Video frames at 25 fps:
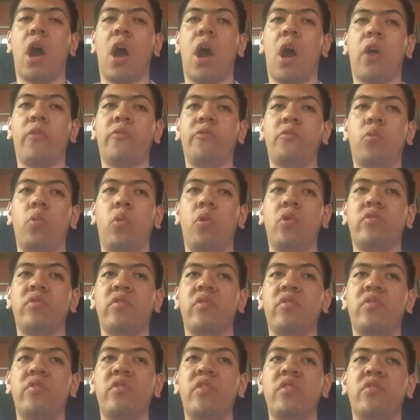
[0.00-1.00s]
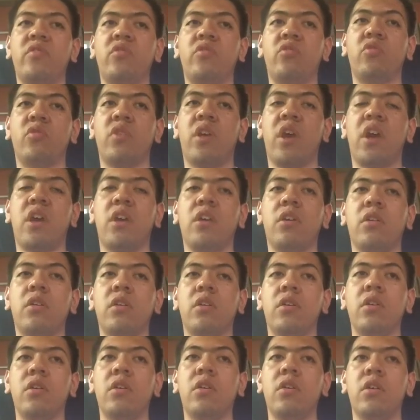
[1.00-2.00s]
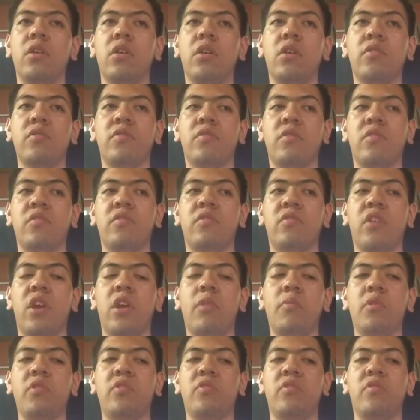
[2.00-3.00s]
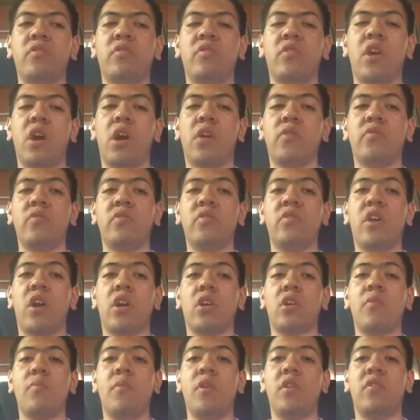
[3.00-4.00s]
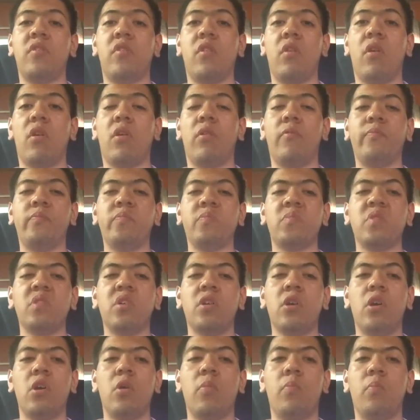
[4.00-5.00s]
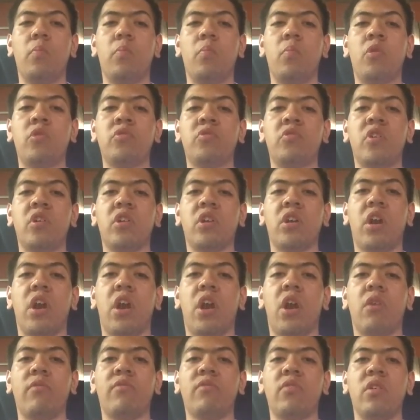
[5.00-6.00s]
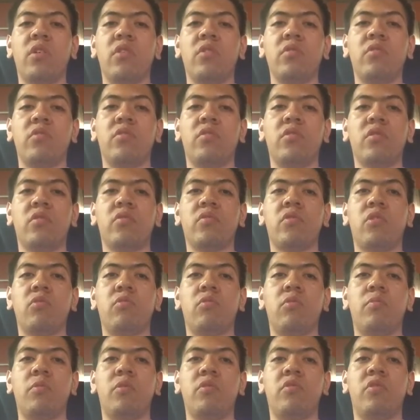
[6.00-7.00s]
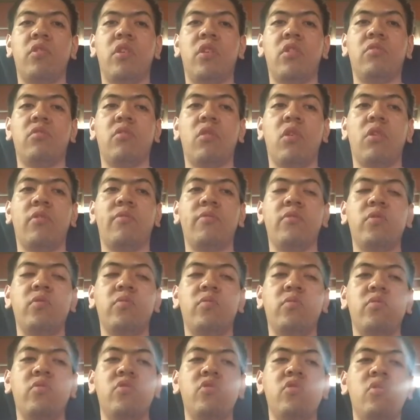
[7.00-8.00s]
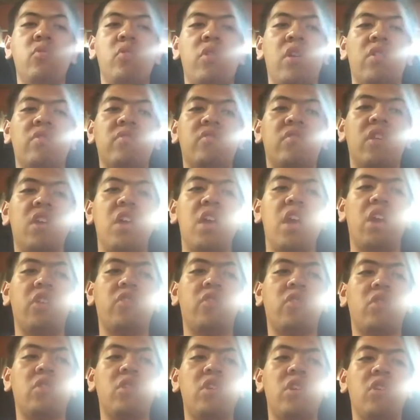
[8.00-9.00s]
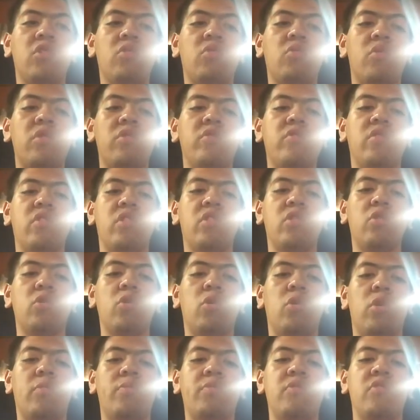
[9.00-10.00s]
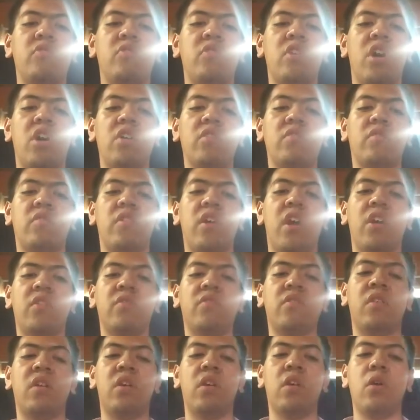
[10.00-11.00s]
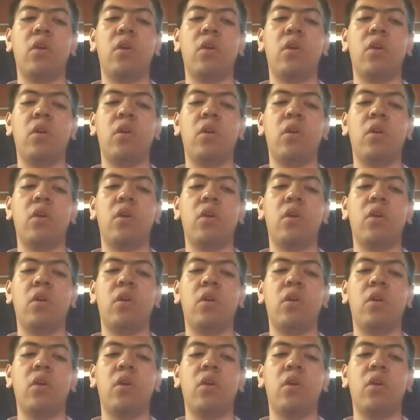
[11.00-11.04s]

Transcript: afterward to this today. The statement is that document here. Montag have 600% of the units, and it increasingly go up size that